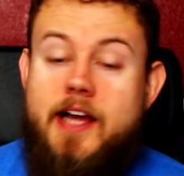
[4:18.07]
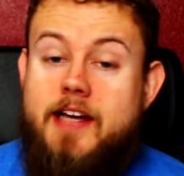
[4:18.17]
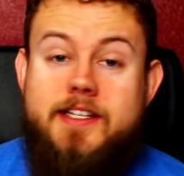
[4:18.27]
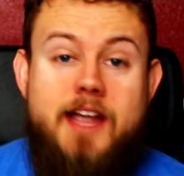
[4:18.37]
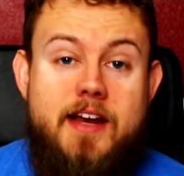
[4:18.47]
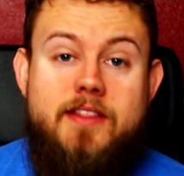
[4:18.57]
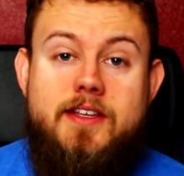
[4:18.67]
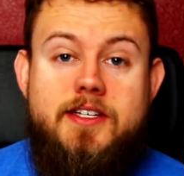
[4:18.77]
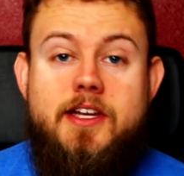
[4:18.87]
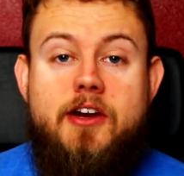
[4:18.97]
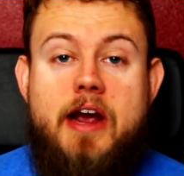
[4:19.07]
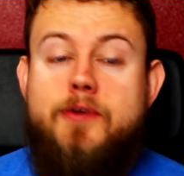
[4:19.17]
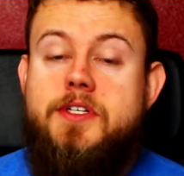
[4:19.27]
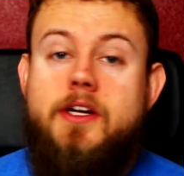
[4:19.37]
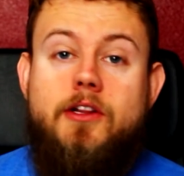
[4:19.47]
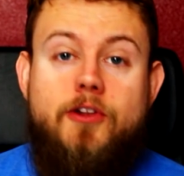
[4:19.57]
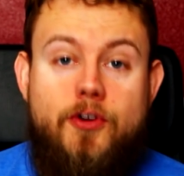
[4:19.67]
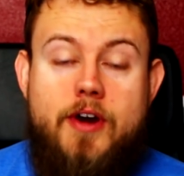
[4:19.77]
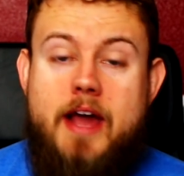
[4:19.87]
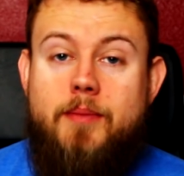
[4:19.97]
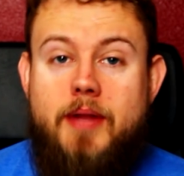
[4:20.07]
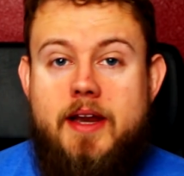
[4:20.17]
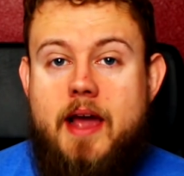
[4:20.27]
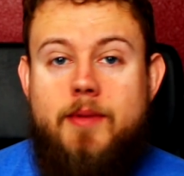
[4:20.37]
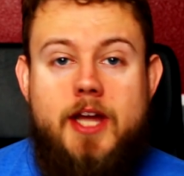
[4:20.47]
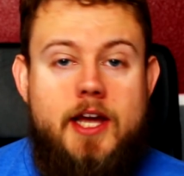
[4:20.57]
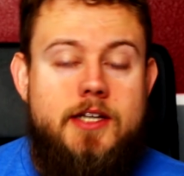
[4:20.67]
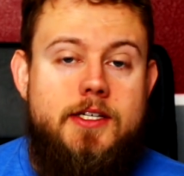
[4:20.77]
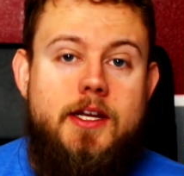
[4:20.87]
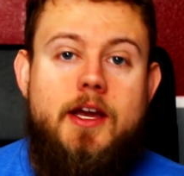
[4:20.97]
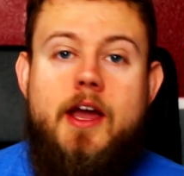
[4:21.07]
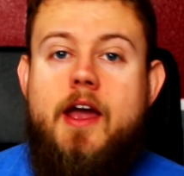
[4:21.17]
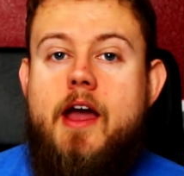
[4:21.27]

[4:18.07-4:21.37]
I decided this year I was going to learn how to play Diamond Dynasty.